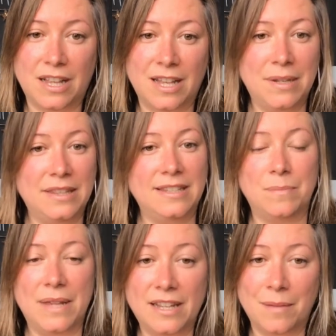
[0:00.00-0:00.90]
I mean, these
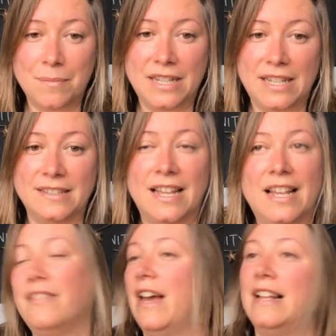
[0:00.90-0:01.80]
big companies
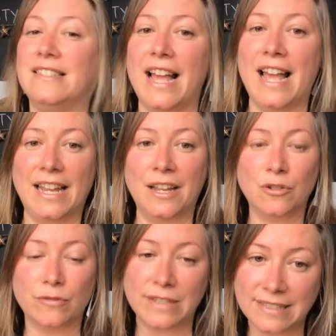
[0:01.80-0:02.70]
that say
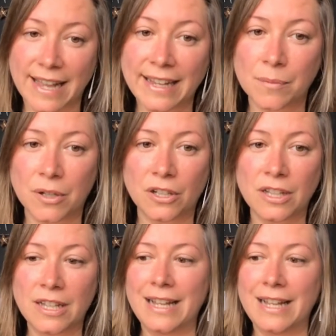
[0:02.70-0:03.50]
recyclable,